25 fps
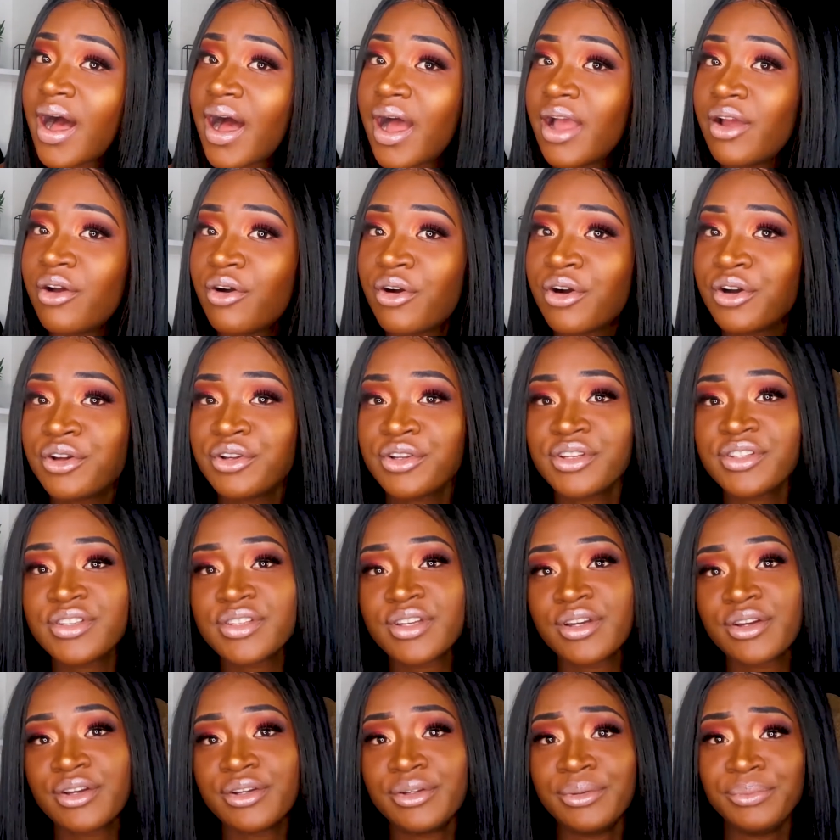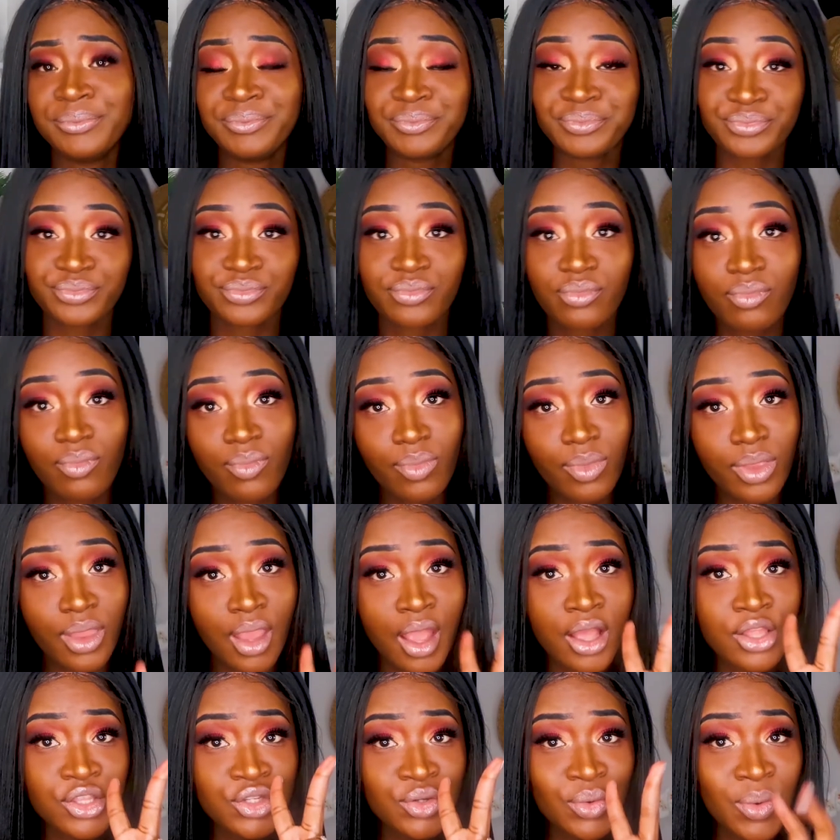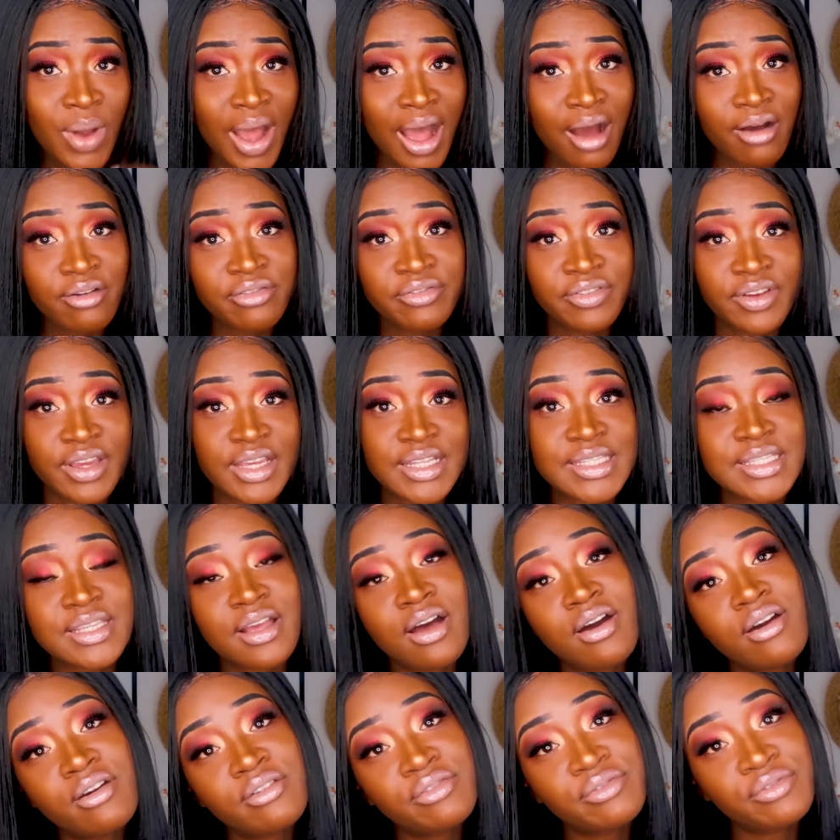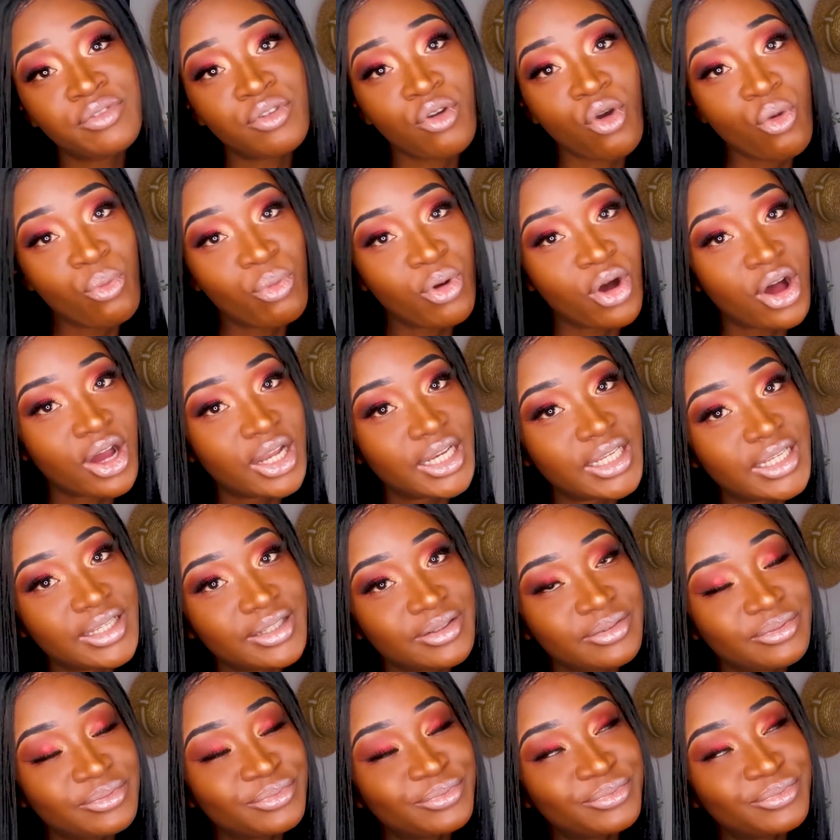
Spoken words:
I ordered 2 outfits of Opoly.